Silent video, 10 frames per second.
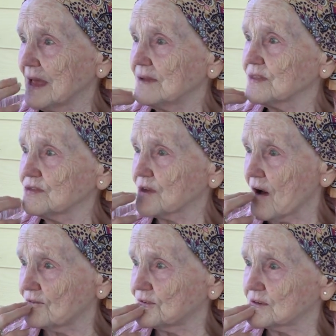and the
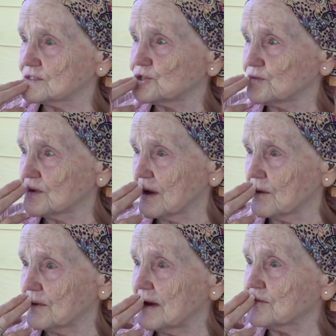thoughtfulness, you
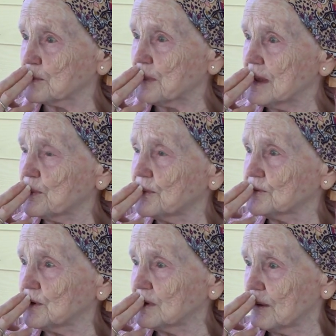know, of the
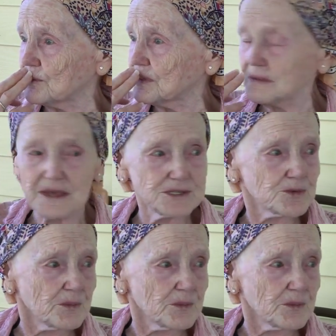people, you know, that, that's